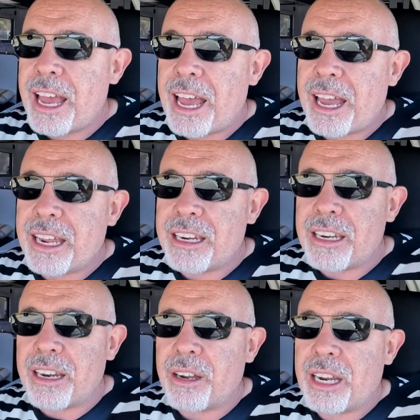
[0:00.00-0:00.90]

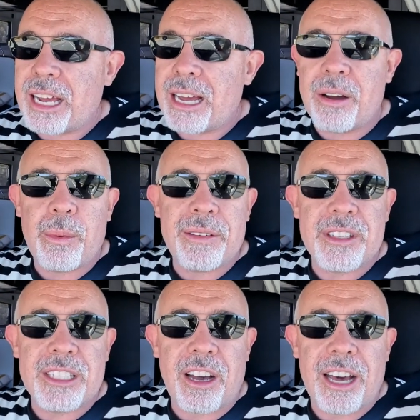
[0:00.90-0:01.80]
and we've
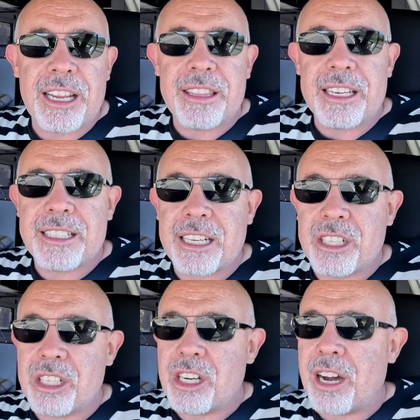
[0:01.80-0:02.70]
decided that it's
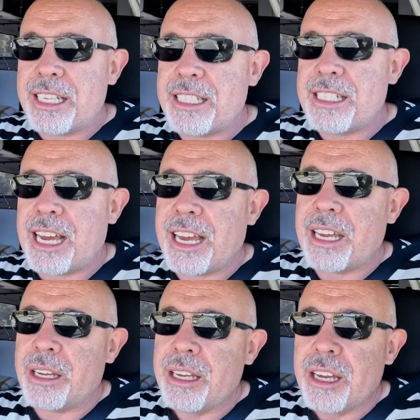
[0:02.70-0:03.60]
such a nice
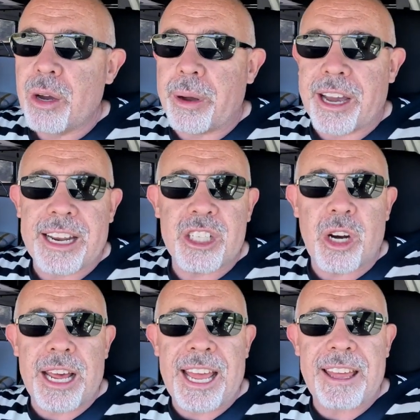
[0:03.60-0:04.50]
day, we're going to
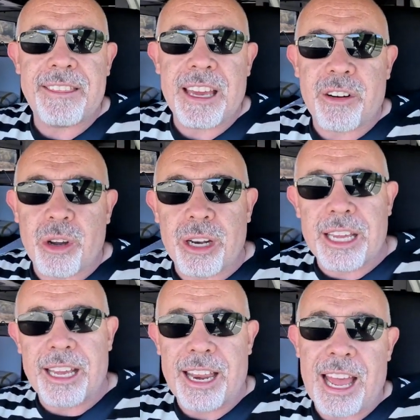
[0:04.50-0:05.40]
try and head there
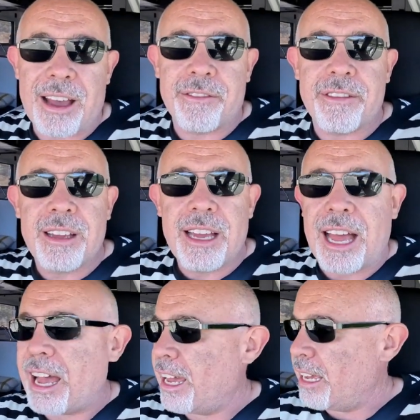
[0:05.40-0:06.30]
early and have
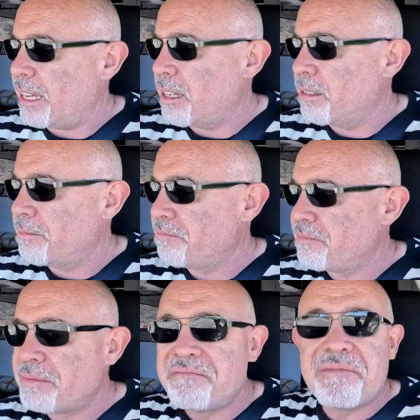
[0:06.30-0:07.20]
a
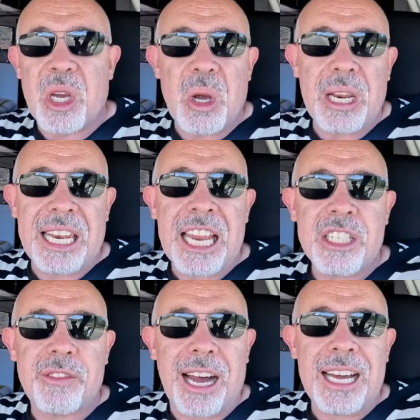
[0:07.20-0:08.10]
early
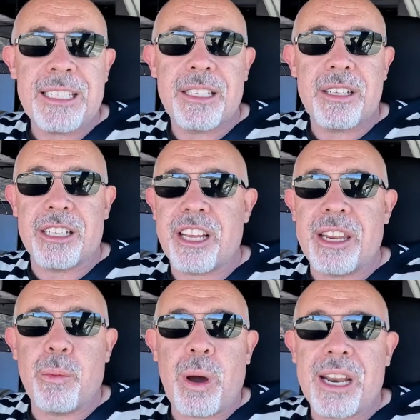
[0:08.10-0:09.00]
lunch for us, because it's
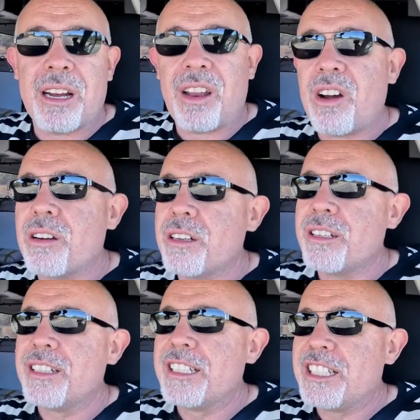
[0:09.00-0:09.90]
only 1 o'clock
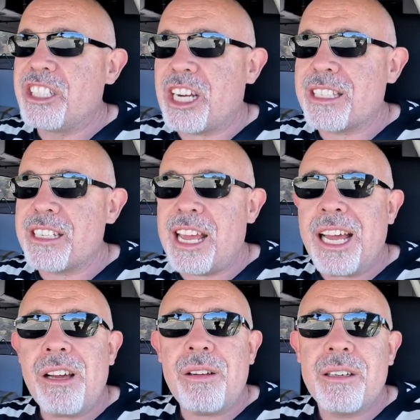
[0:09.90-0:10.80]
just
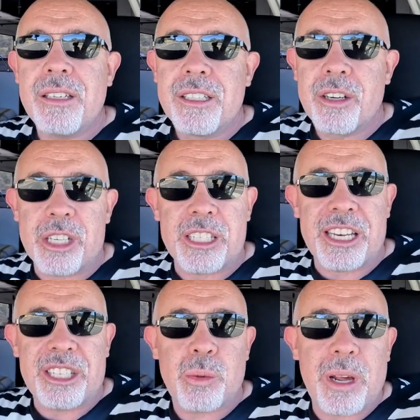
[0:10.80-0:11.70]
now, because it's
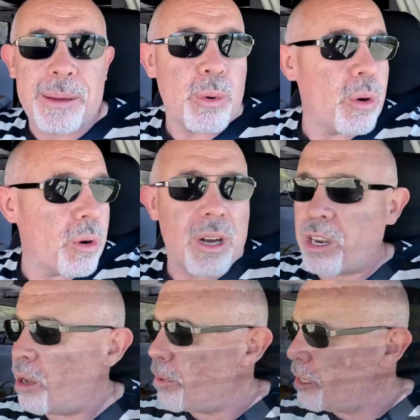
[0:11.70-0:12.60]
only 20 more
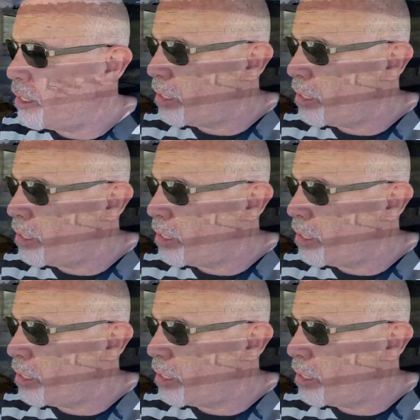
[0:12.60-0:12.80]
kilometres.